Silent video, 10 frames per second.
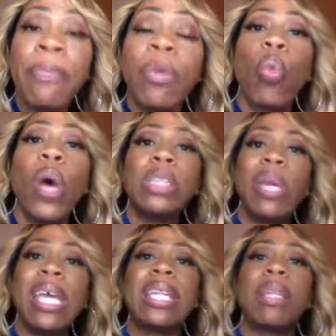Once we
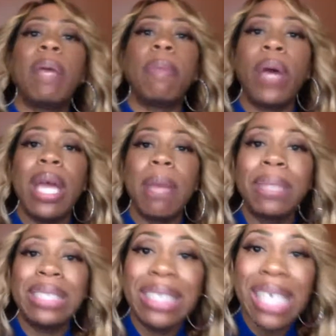get the people in
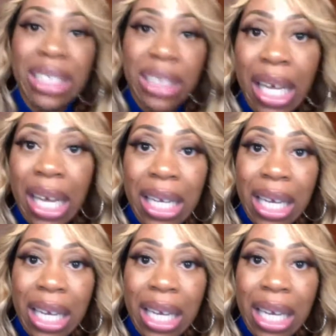position,